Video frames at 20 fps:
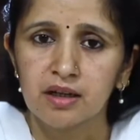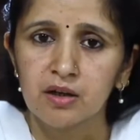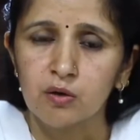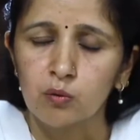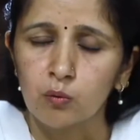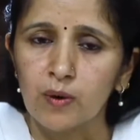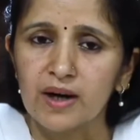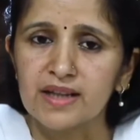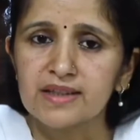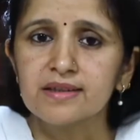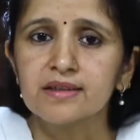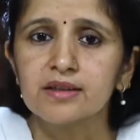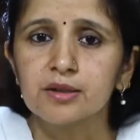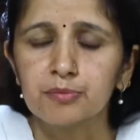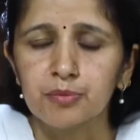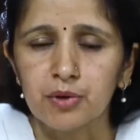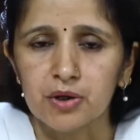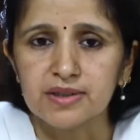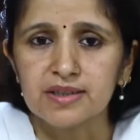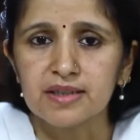Once the
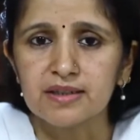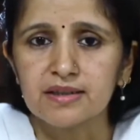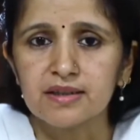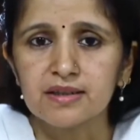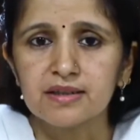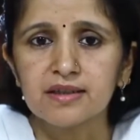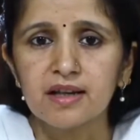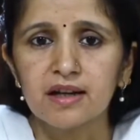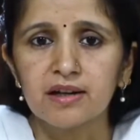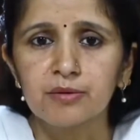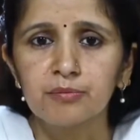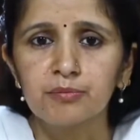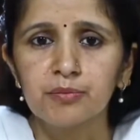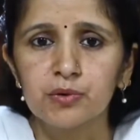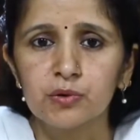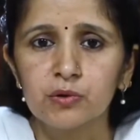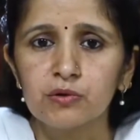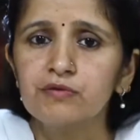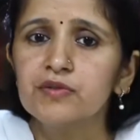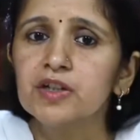processes are
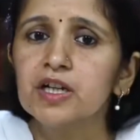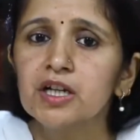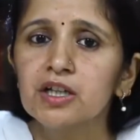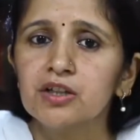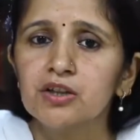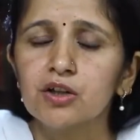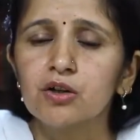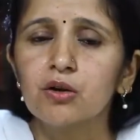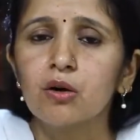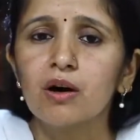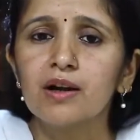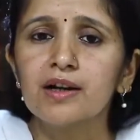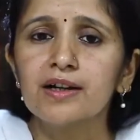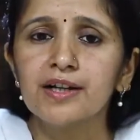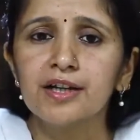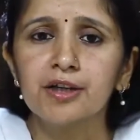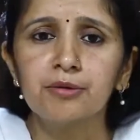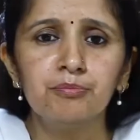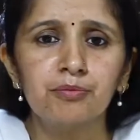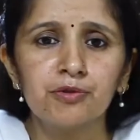improved, the
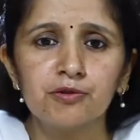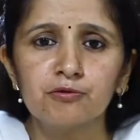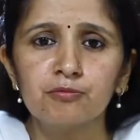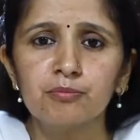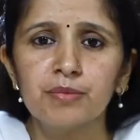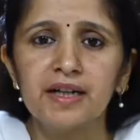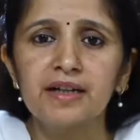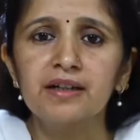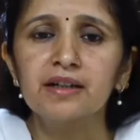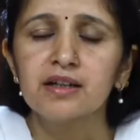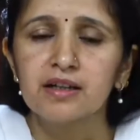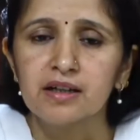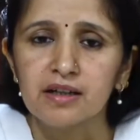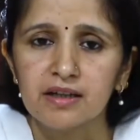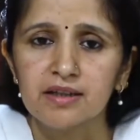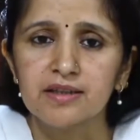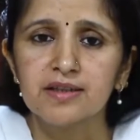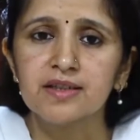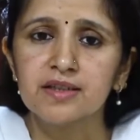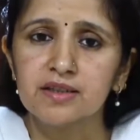quality improvement
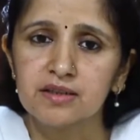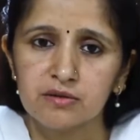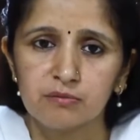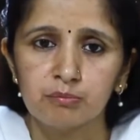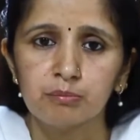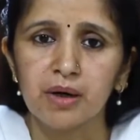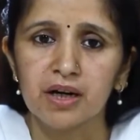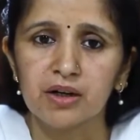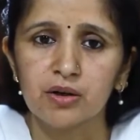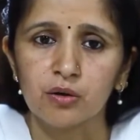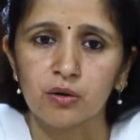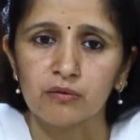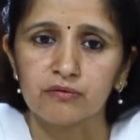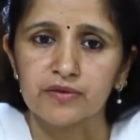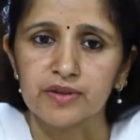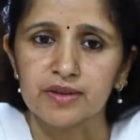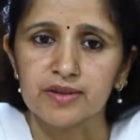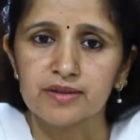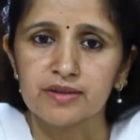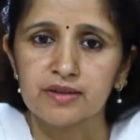is but
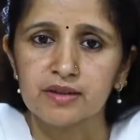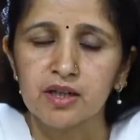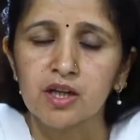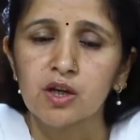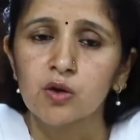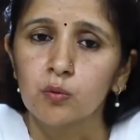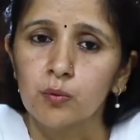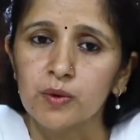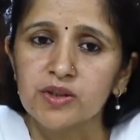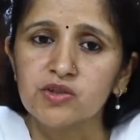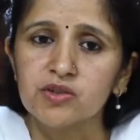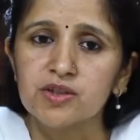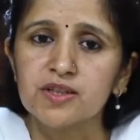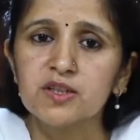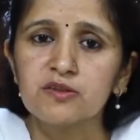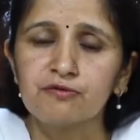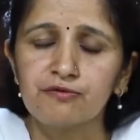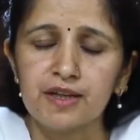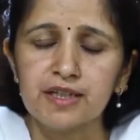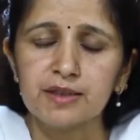obvious, which
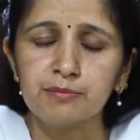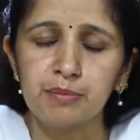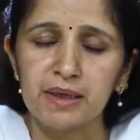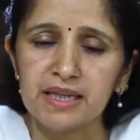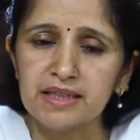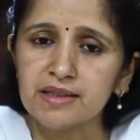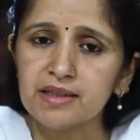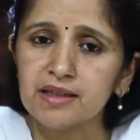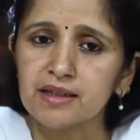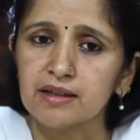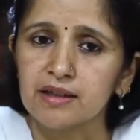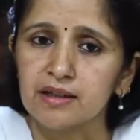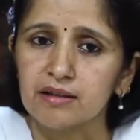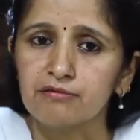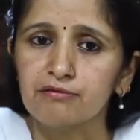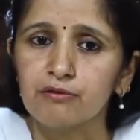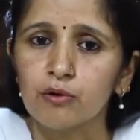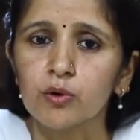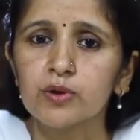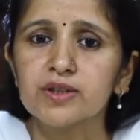is basically
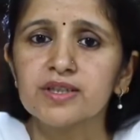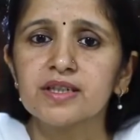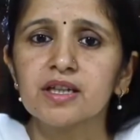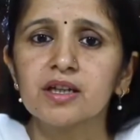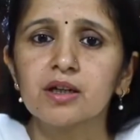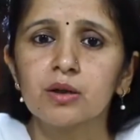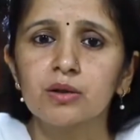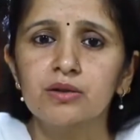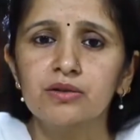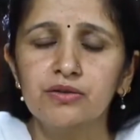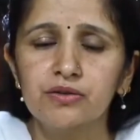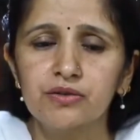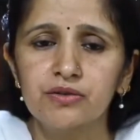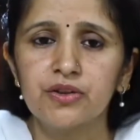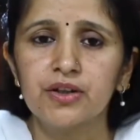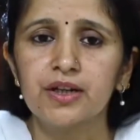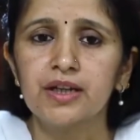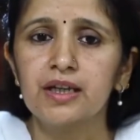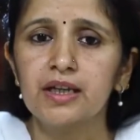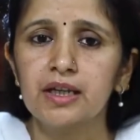focusing on
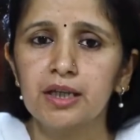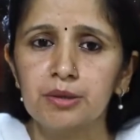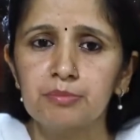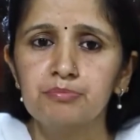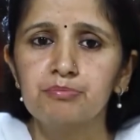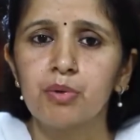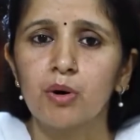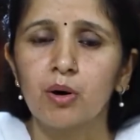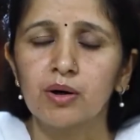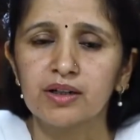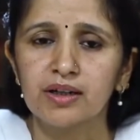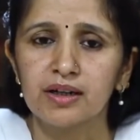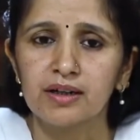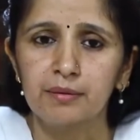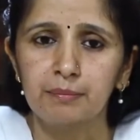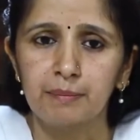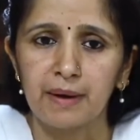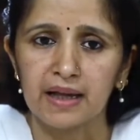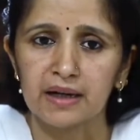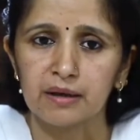three
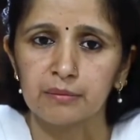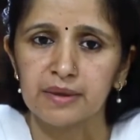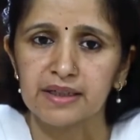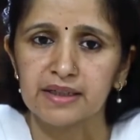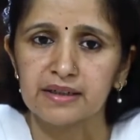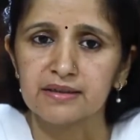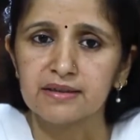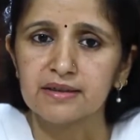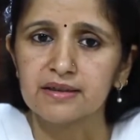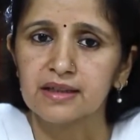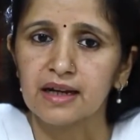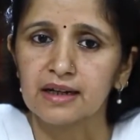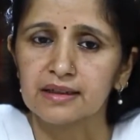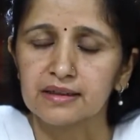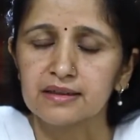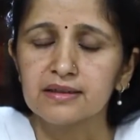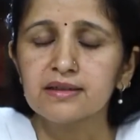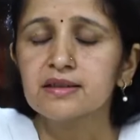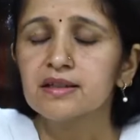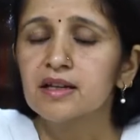important parameters, that
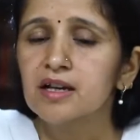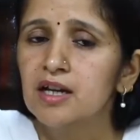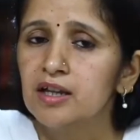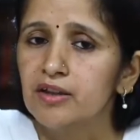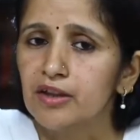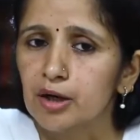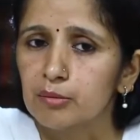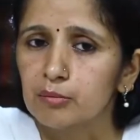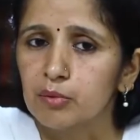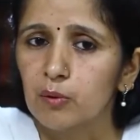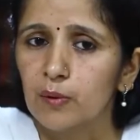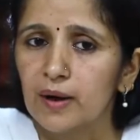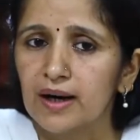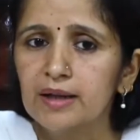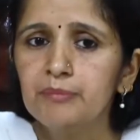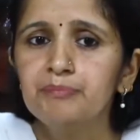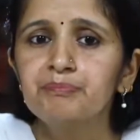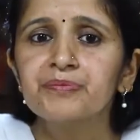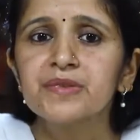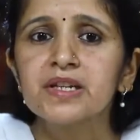is, number
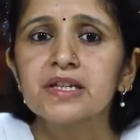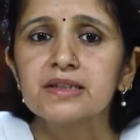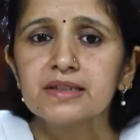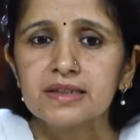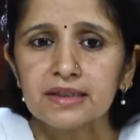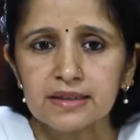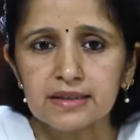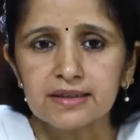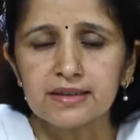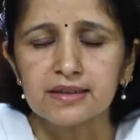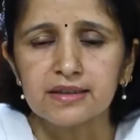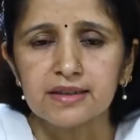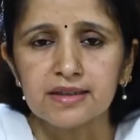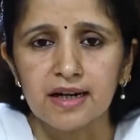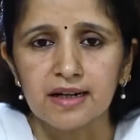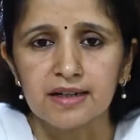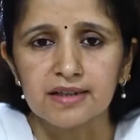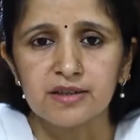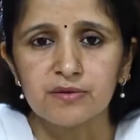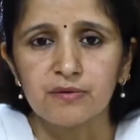one, citizen
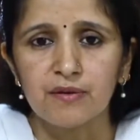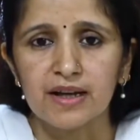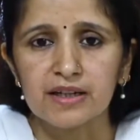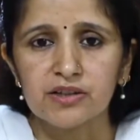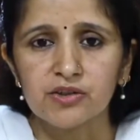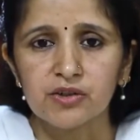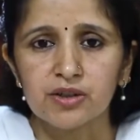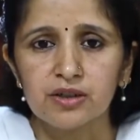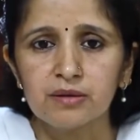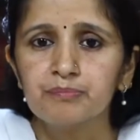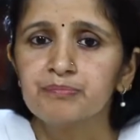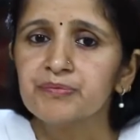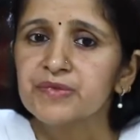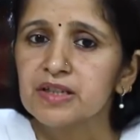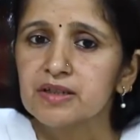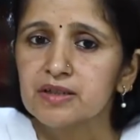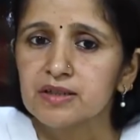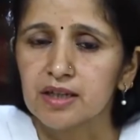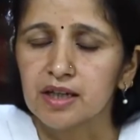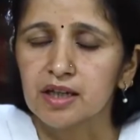satisfaction,
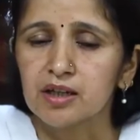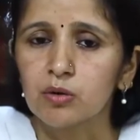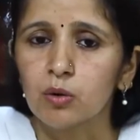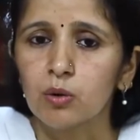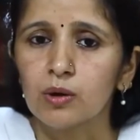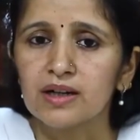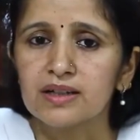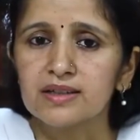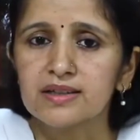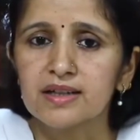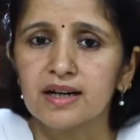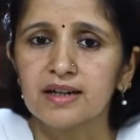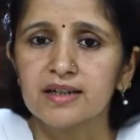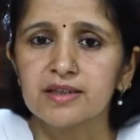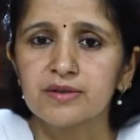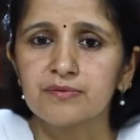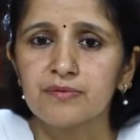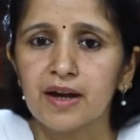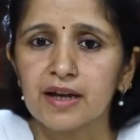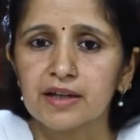stakeholder
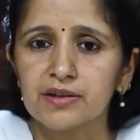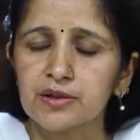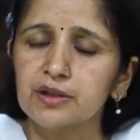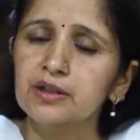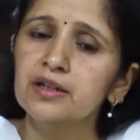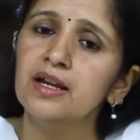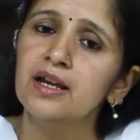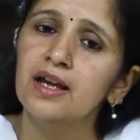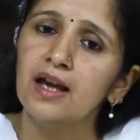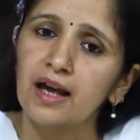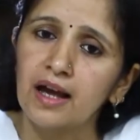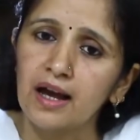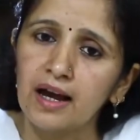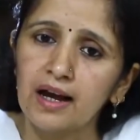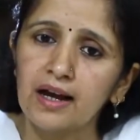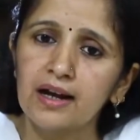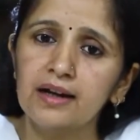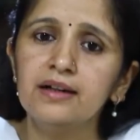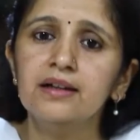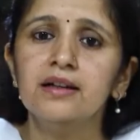satisfaction
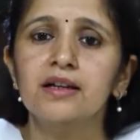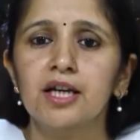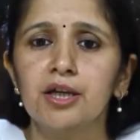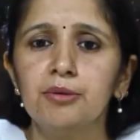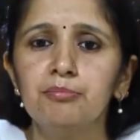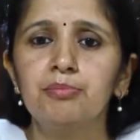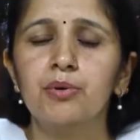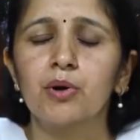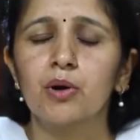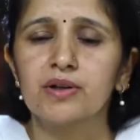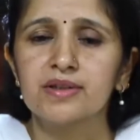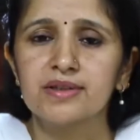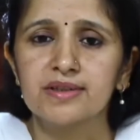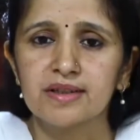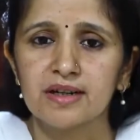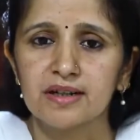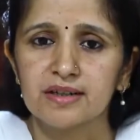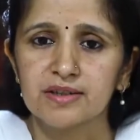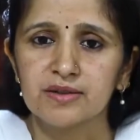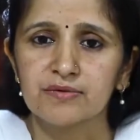and employee
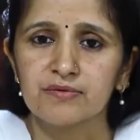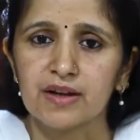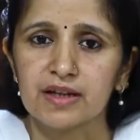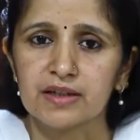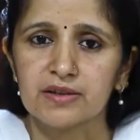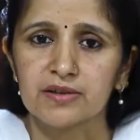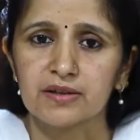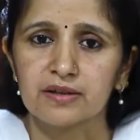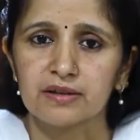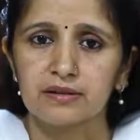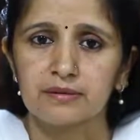satisfaction.